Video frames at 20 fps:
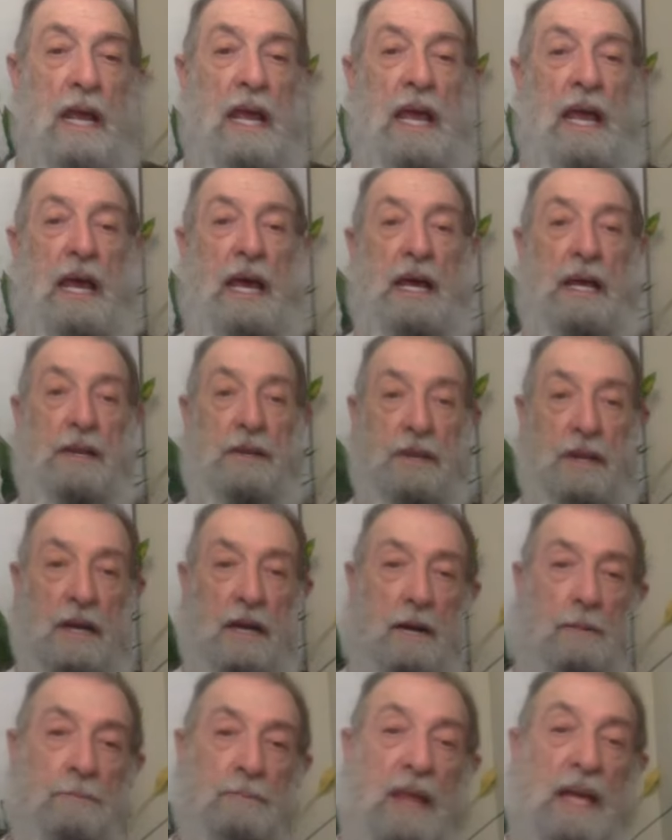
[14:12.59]
and
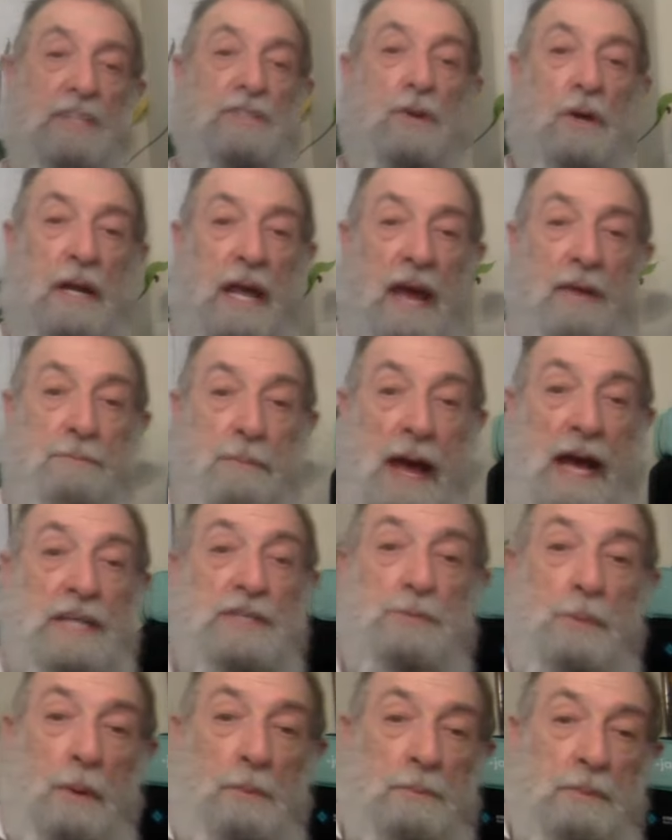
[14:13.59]
uh, that's going to have
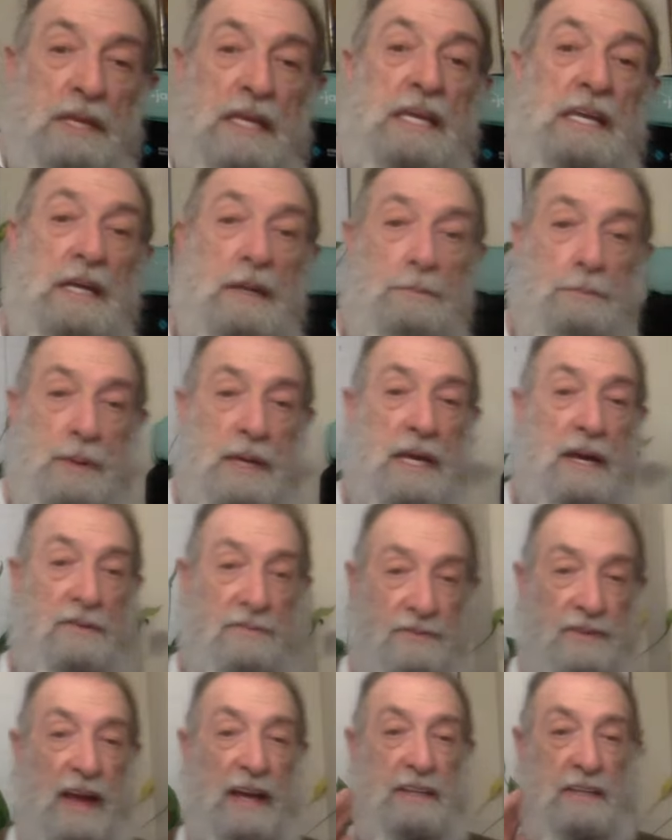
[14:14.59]
maximum E M P
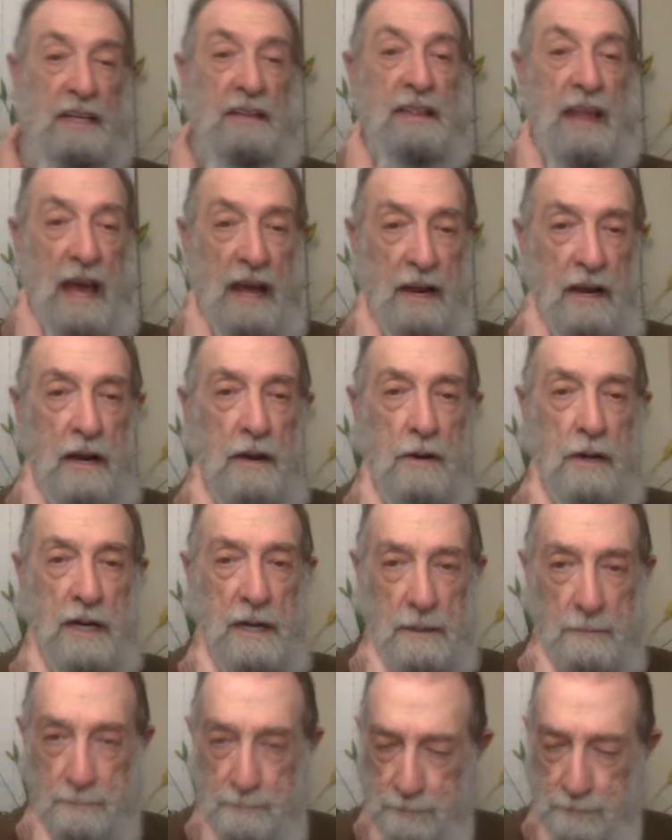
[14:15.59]
effect in that area.